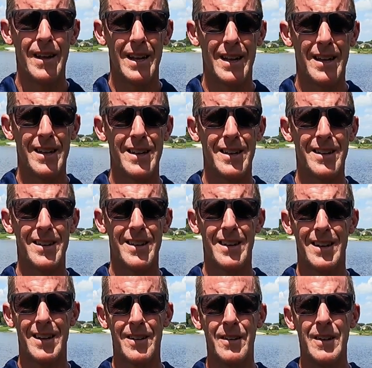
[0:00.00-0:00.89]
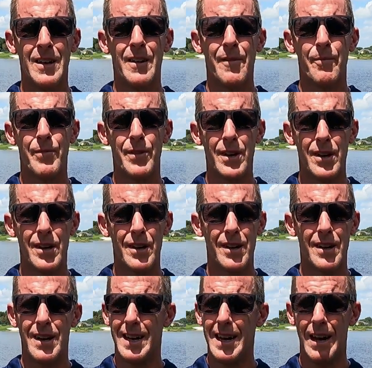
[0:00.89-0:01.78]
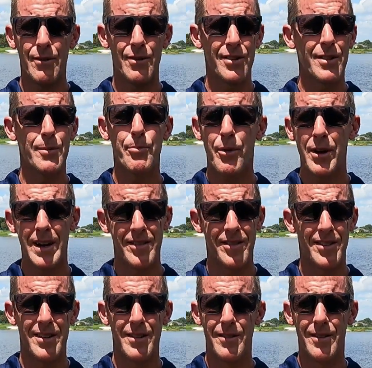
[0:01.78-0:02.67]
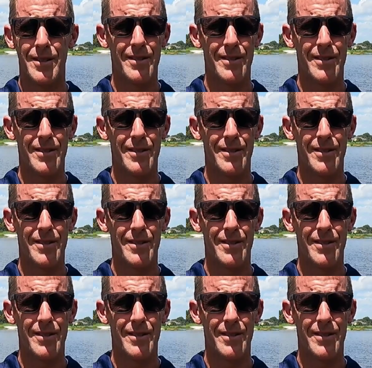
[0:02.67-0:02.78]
and I was impressed.